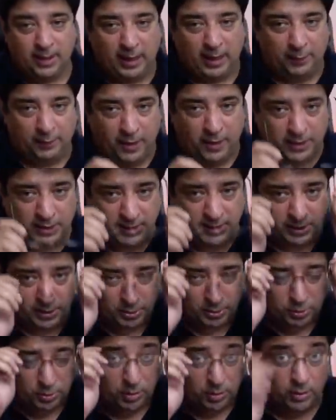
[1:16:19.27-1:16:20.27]
I've answered
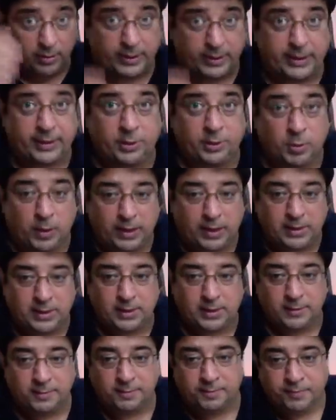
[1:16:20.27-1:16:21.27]
you already
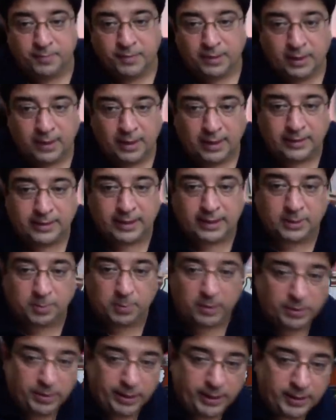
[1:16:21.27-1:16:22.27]
twice, and that's
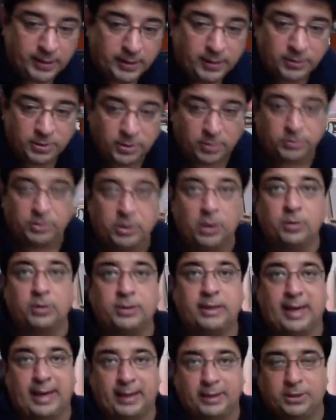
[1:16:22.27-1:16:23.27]
about it. So
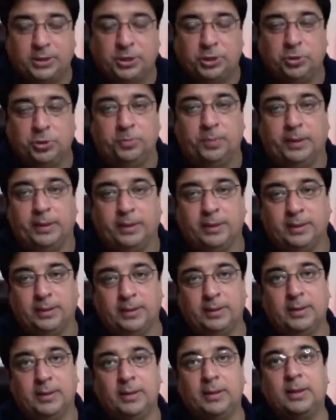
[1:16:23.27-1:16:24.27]
don't act stupid.
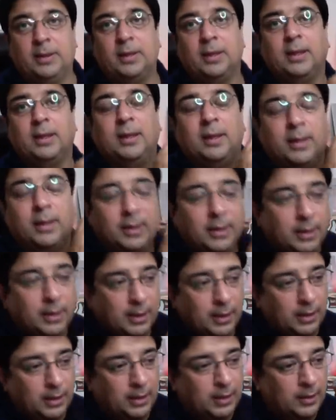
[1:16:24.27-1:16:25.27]

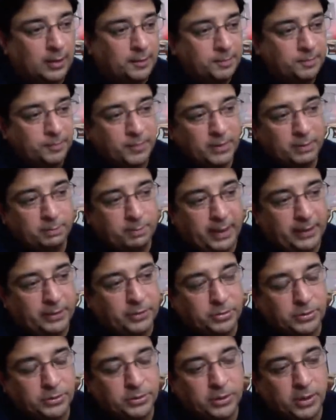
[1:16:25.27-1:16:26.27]

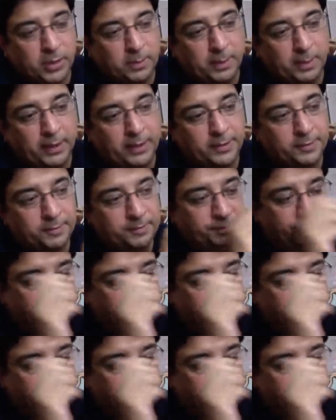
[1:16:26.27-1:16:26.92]
Back to the topic.